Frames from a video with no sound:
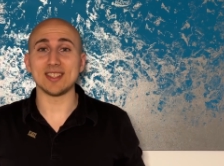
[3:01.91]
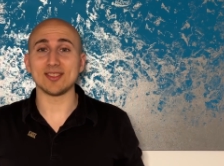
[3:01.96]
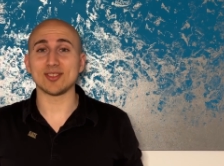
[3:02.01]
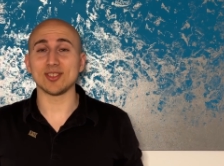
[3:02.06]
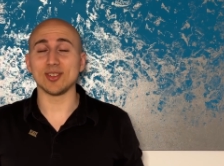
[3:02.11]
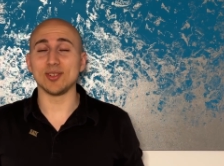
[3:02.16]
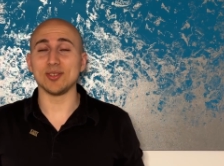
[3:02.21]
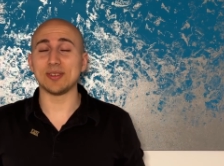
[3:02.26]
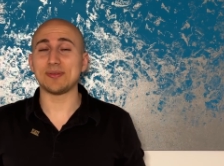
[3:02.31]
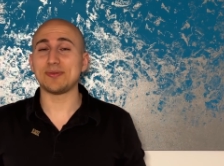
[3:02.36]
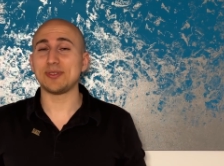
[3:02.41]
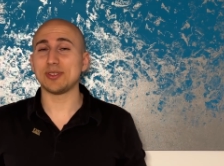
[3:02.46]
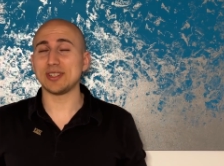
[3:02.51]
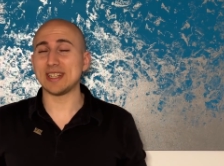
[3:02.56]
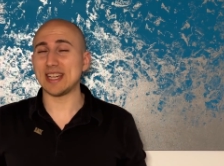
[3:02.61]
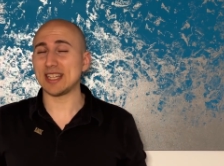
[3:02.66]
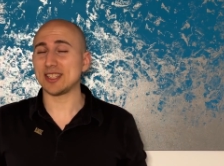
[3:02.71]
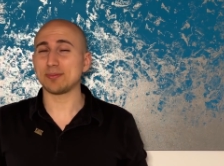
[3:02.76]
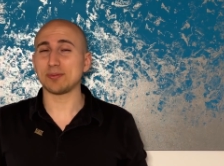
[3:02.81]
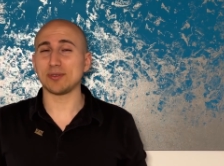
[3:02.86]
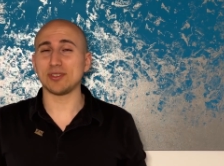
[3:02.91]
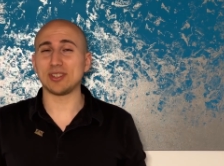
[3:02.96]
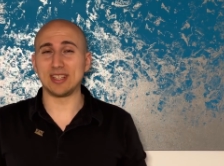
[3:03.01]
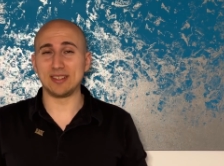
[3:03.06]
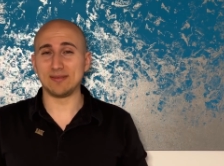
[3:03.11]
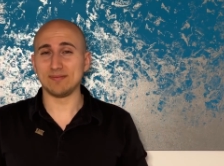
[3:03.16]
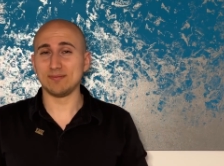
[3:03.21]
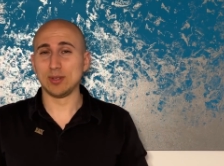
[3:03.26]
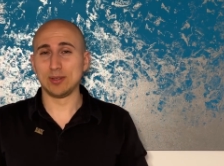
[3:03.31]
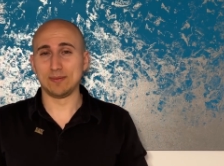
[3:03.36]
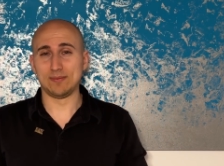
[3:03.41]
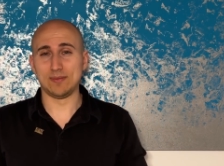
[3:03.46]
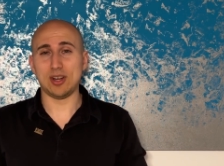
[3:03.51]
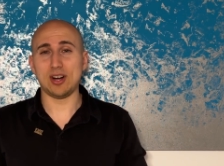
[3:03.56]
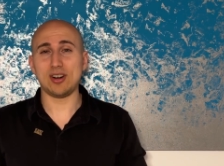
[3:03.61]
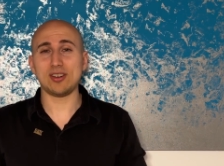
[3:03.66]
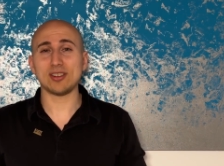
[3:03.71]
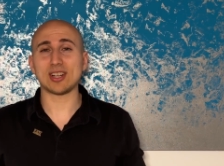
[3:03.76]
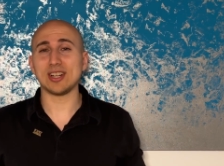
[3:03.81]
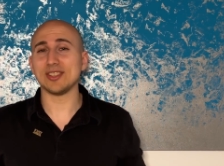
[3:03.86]
So if you're an expert in
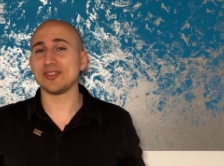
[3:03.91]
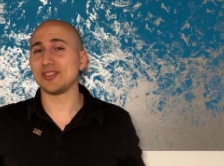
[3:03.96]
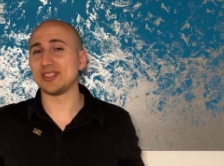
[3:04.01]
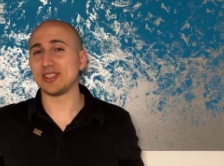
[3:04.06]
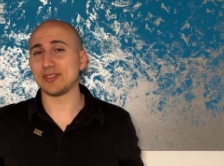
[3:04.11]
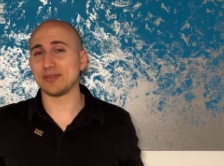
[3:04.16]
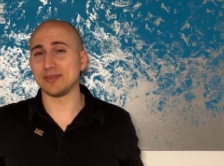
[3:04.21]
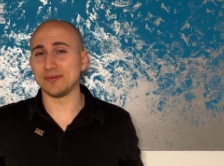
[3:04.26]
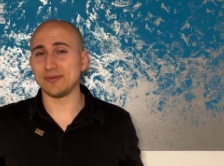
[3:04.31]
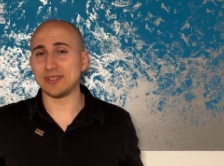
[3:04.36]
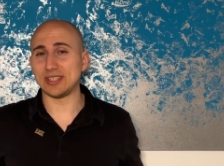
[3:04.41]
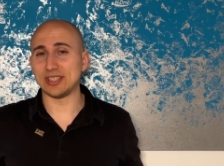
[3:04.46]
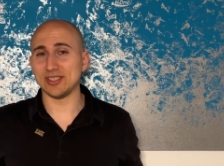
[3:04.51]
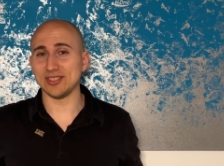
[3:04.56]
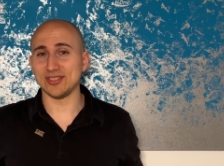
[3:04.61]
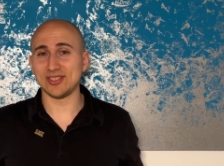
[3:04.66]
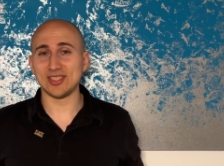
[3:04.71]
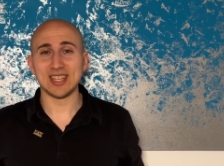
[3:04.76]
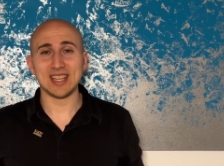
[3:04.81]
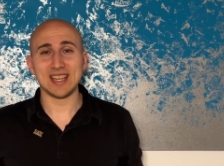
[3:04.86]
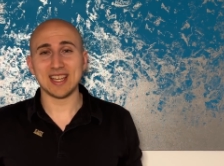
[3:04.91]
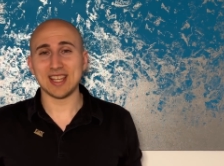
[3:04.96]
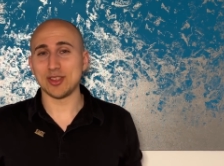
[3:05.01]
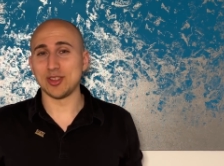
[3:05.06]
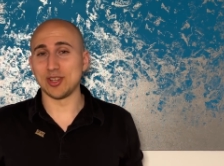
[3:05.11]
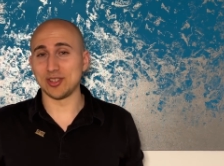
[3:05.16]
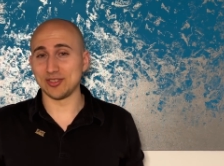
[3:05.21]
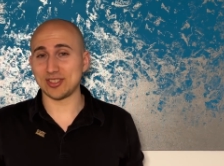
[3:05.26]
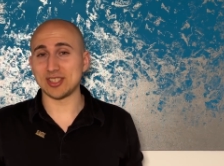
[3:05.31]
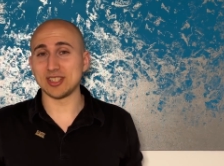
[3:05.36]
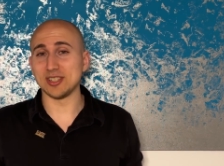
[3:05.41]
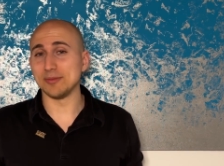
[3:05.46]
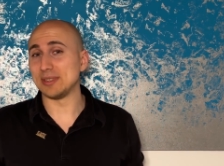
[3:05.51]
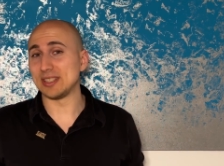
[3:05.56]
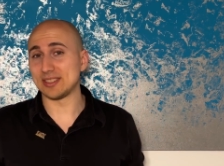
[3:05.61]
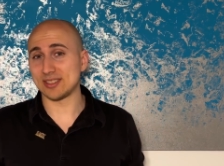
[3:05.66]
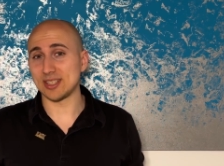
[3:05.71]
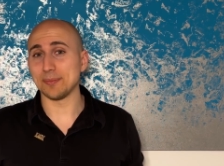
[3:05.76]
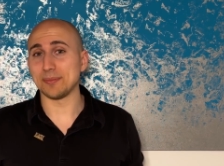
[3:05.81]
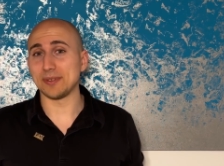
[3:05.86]
all kinds of different fields, there's going to be
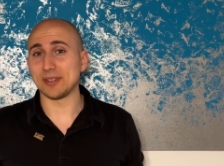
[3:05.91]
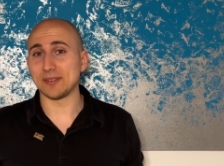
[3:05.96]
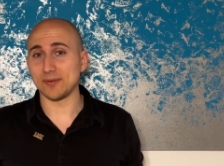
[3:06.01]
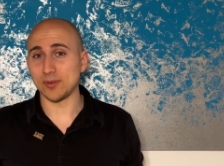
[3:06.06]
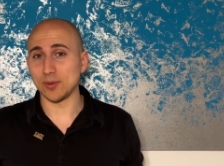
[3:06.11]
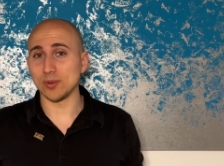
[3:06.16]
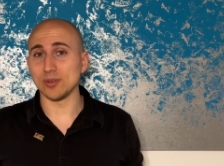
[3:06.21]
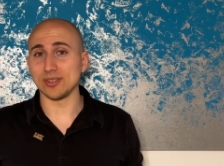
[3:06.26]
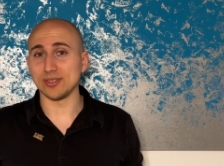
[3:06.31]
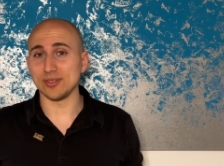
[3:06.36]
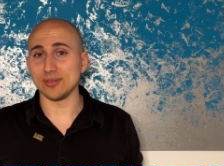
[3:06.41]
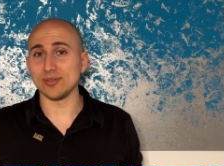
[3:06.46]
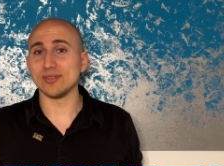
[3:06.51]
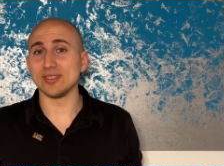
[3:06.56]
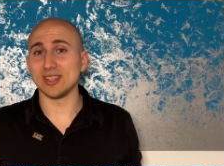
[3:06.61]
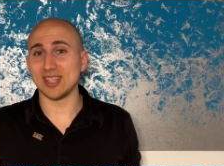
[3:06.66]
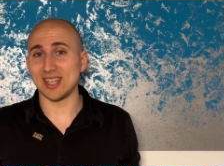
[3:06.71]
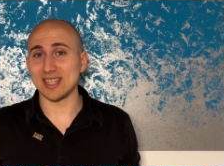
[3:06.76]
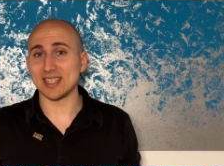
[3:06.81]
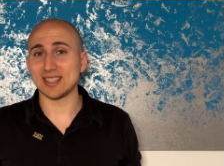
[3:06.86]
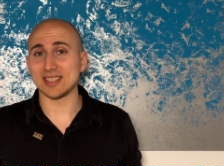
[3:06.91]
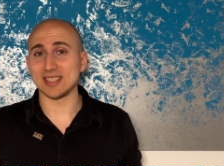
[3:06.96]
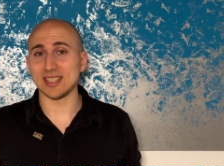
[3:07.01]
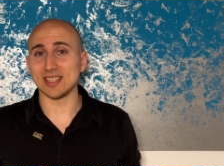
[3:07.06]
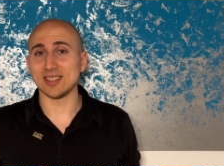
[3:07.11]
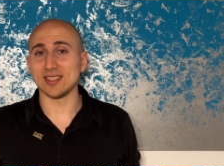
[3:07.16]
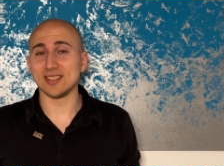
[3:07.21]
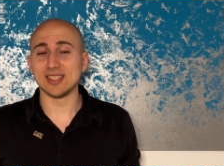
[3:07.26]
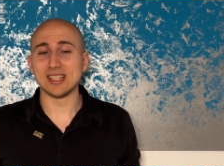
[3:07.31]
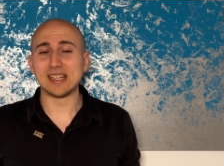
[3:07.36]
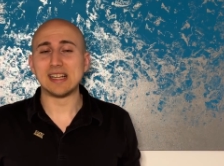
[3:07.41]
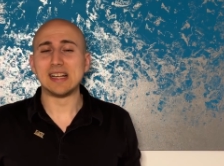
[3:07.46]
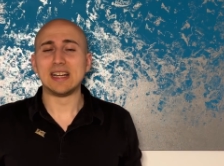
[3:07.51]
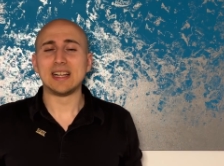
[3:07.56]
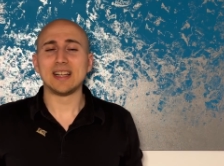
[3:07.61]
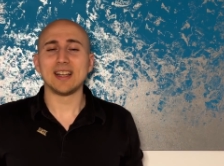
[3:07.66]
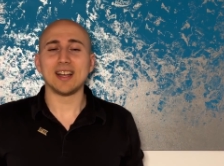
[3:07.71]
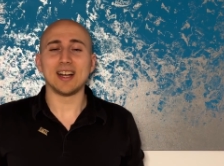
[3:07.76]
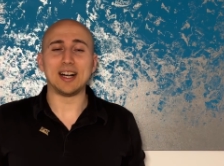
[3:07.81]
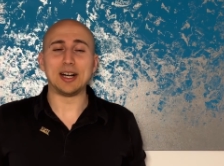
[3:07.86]
something for you, likely.
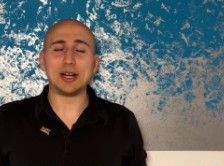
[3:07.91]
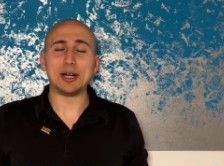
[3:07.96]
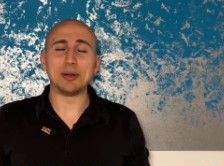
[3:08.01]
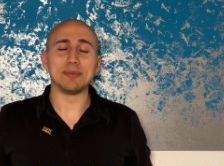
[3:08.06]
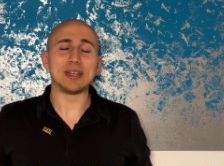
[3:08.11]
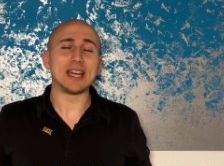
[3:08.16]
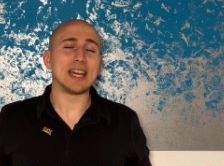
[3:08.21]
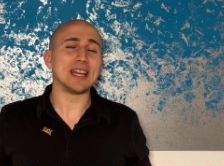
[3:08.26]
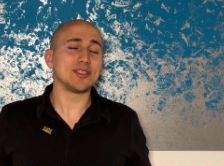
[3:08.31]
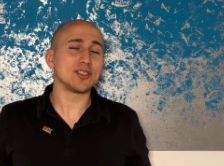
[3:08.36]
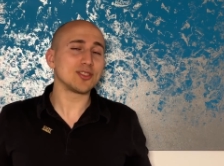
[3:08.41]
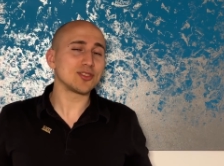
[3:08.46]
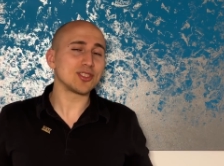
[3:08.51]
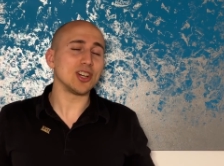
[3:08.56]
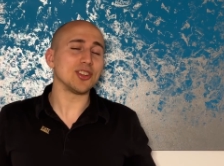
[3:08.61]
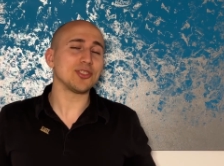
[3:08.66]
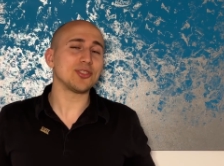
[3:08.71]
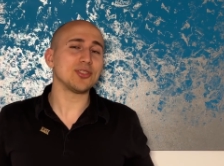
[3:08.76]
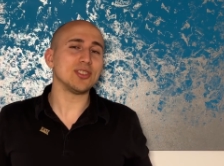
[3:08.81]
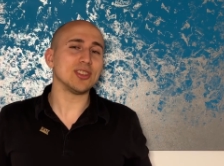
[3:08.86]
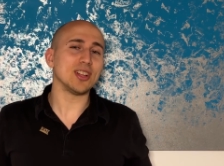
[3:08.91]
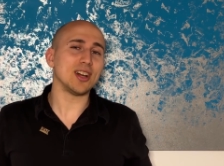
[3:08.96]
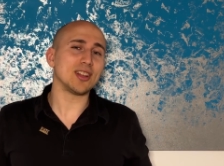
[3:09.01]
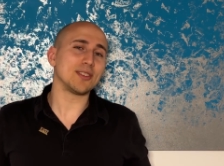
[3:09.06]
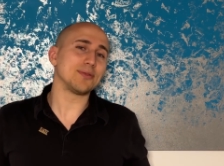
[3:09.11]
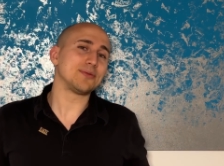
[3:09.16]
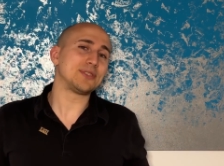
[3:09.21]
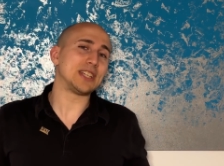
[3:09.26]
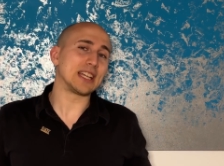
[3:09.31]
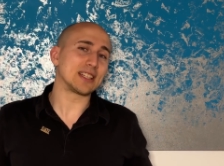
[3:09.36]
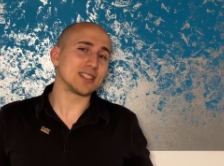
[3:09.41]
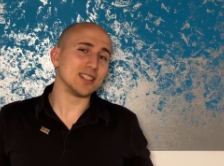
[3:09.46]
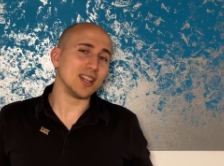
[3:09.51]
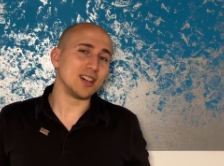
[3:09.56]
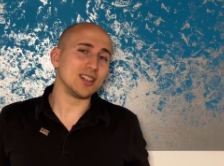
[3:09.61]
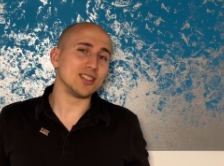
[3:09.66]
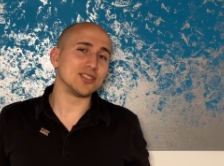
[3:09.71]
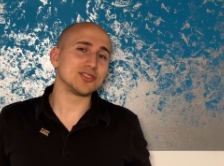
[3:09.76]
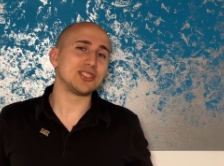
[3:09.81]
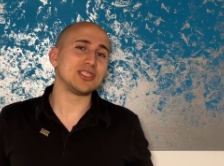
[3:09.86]
And there's also a lot of
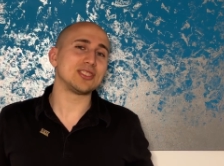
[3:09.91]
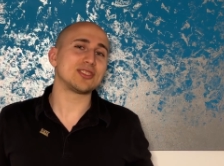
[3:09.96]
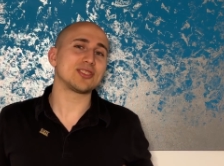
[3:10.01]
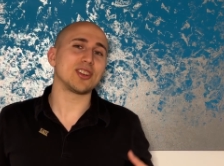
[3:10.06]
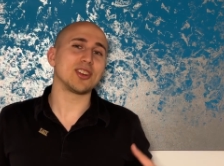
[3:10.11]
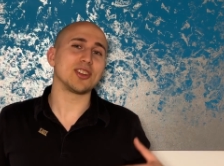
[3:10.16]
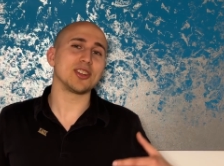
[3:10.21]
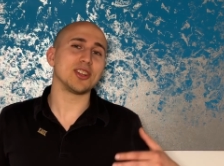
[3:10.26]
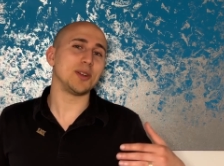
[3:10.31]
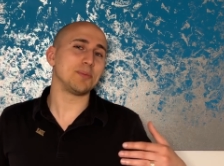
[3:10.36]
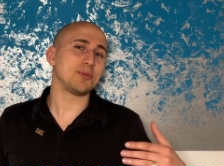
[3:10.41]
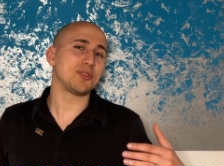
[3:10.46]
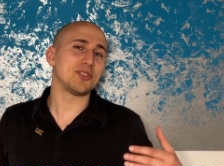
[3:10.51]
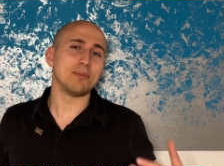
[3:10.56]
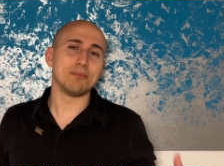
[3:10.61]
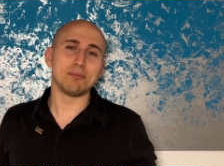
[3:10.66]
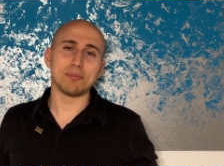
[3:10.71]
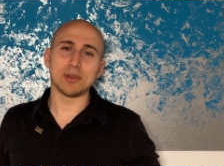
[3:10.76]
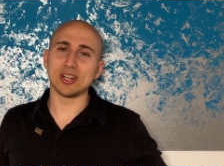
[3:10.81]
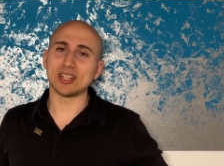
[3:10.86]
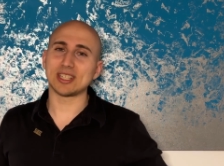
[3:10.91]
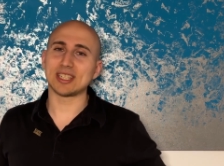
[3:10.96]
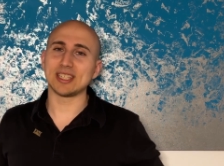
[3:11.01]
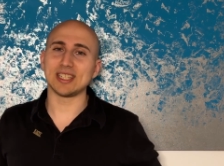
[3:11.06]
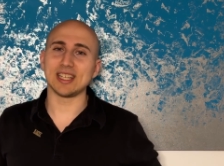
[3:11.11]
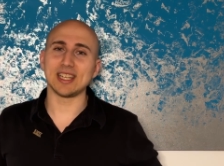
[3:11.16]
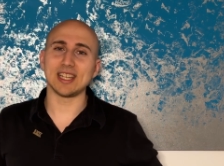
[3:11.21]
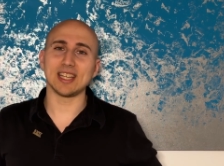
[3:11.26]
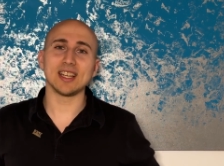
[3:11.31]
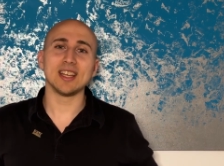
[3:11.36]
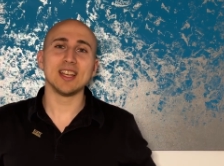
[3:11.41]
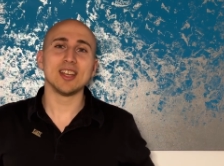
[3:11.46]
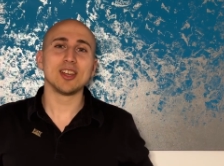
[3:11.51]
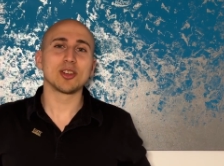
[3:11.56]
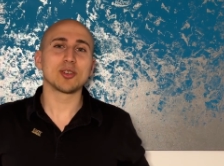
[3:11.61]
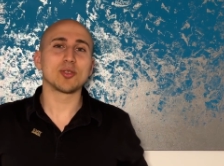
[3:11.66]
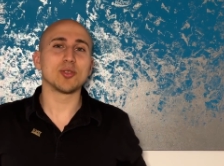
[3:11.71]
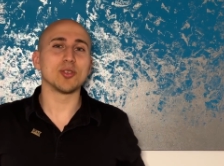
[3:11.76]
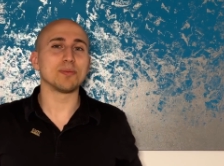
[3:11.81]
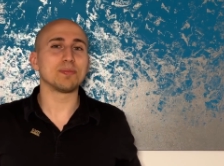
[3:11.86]
technology startups, marketing,
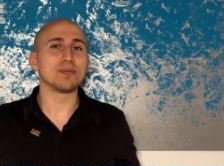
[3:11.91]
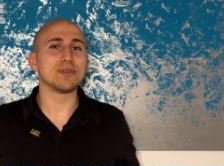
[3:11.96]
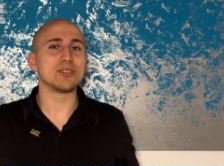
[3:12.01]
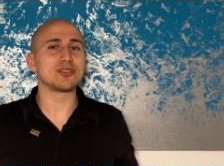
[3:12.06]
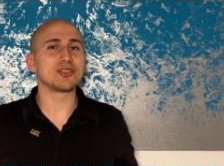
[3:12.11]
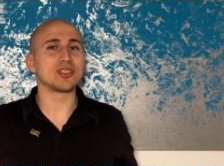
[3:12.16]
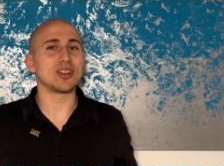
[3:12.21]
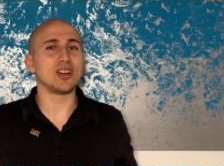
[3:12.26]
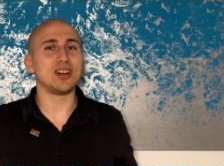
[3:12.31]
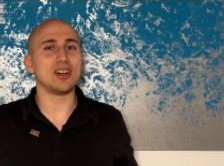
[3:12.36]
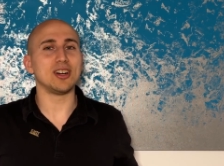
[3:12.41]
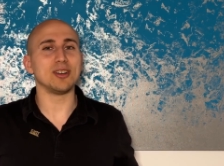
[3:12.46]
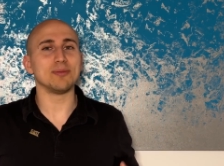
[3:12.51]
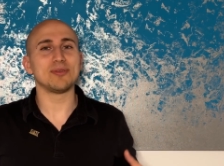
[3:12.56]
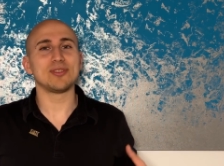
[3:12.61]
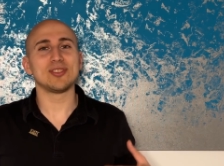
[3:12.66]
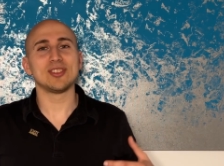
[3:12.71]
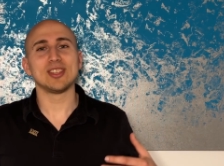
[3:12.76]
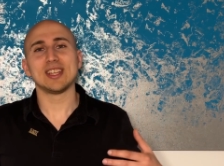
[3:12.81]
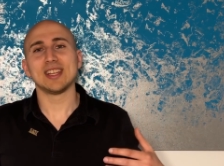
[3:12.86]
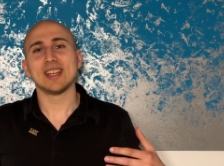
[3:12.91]
corporate jobs.